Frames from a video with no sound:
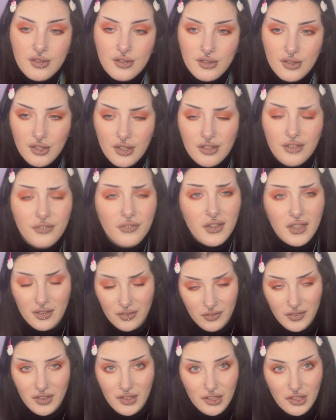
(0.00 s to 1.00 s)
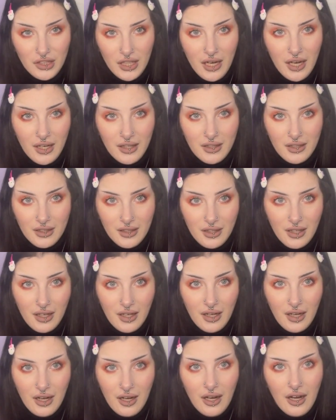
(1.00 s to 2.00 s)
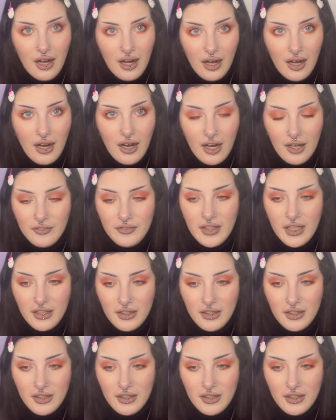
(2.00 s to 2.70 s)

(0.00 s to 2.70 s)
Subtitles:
So the first thing to check, are their